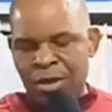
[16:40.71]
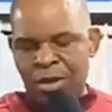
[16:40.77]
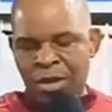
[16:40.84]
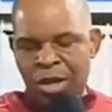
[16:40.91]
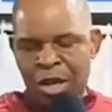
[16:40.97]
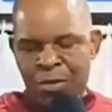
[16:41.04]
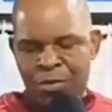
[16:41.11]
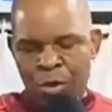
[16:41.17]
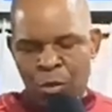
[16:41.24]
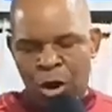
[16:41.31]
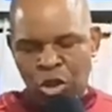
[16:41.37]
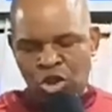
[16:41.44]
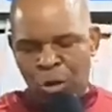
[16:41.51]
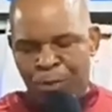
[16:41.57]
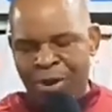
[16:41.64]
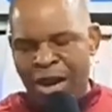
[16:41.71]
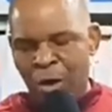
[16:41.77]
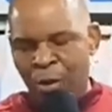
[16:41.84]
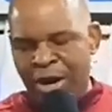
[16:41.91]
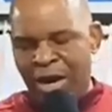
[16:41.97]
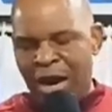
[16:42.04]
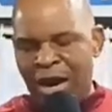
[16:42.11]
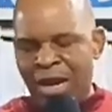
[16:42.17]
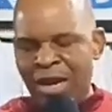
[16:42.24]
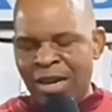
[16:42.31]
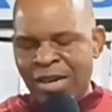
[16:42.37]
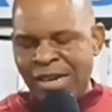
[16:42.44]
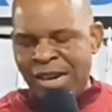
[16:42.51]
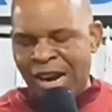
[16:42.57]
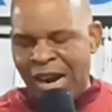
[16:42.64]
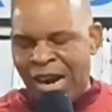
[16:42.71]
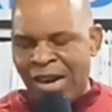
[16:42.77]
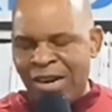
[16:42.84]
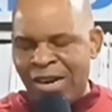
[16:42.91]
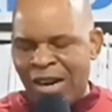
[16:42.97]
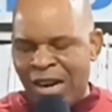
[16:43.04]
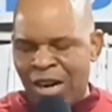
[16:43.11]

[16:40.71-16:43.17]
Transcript: if you want to be a winner, hang